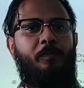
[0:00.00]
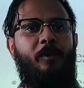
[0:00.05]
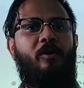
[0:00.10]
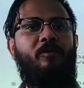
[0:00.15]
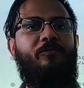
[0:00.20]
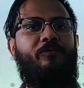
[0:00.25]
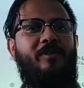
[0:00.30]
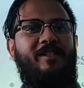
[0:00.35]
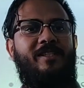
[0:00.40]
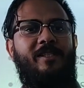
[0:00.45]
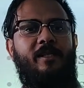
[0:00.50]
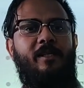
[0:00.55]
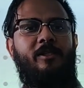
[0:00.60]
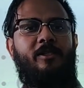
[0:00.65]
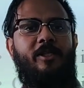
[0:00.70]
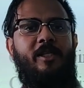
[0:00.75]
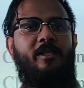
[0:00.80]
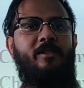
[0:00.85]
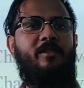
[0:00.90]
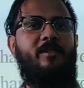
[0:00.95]
about
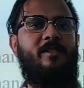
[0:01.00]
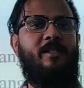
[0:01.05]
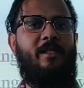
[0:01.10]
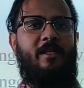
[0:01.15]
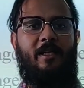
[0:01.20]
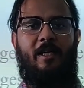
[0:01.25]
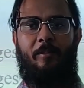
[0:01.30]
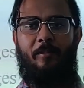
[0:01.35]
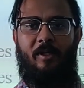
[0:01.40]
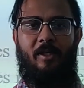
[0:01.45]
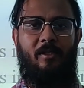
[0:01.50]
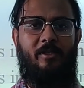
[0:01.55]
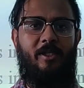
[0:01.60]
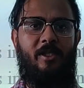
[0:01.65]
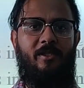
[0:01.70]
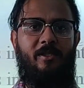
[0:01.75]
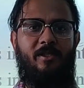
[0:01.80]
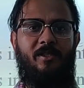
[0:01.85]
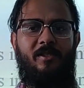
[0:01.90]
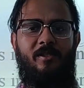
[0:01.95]
physical changes and chemical
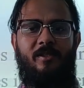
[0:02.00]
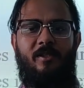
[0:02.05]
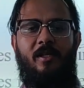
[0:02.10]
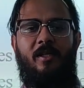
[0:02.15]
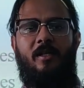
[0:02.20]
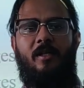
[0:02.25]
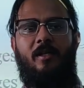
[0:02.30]
changes.